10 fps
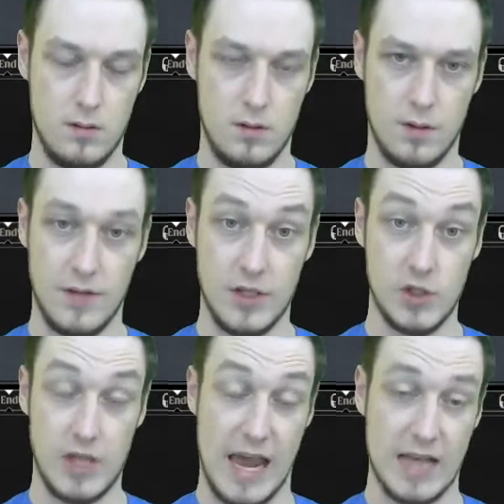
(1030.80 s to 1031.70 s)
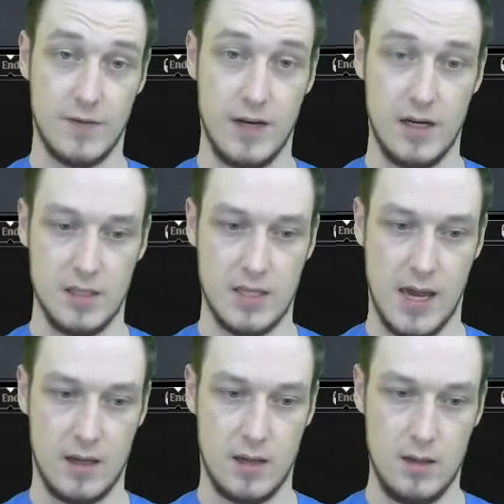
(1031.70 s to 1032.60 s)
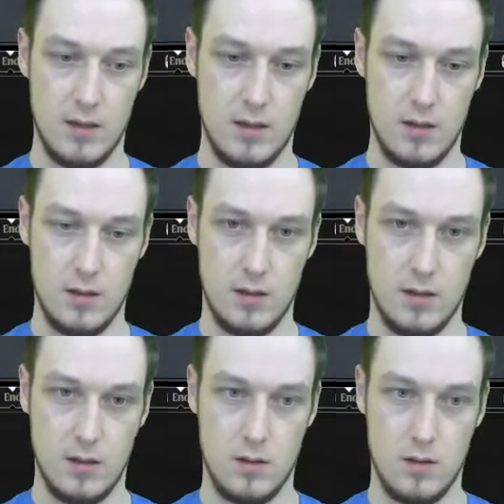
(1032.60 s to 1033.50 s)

did they just activate an attack? I